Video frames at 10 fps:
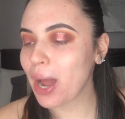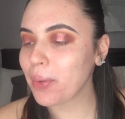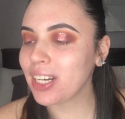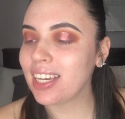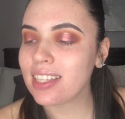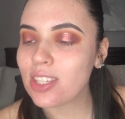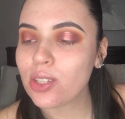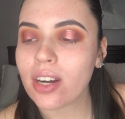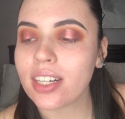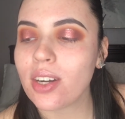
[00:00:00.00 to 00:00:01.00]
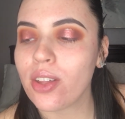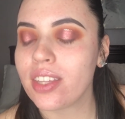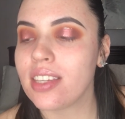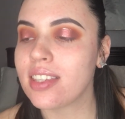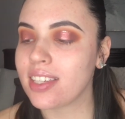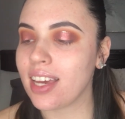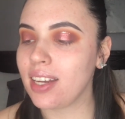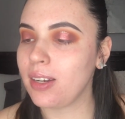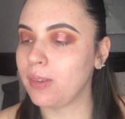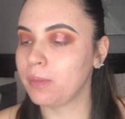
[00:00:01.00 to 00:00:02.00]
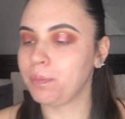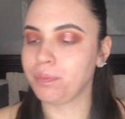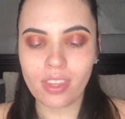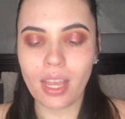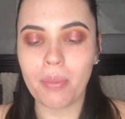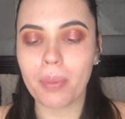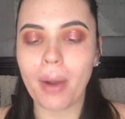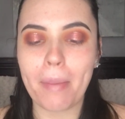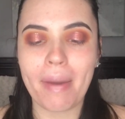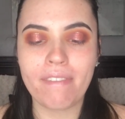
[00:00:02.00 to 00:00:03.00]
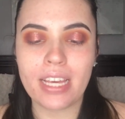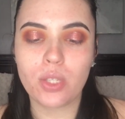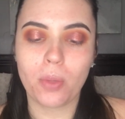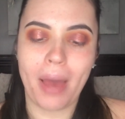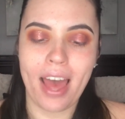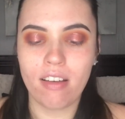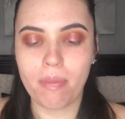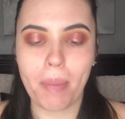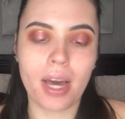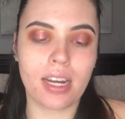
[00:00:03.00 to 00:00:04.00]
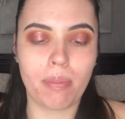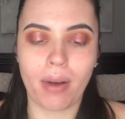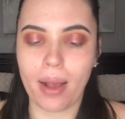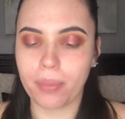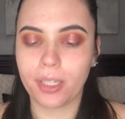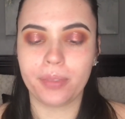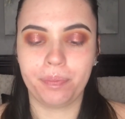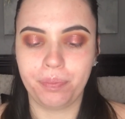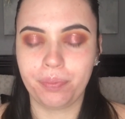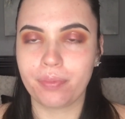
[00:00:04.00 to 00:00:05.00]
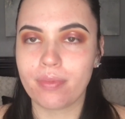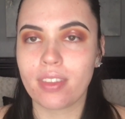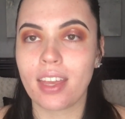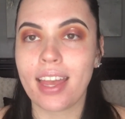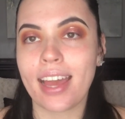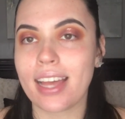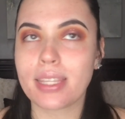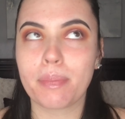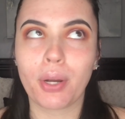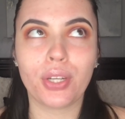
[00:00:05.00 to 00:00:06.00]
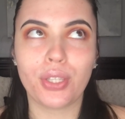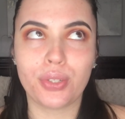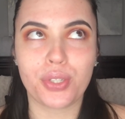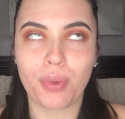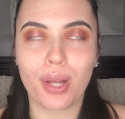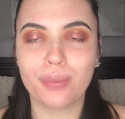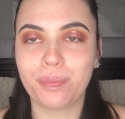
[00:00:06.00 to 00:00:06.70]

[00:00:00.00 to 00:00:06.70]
we're gonna get started on the skin. I'm gonna prime my face with my e.l.f. Putty primer, as per usual.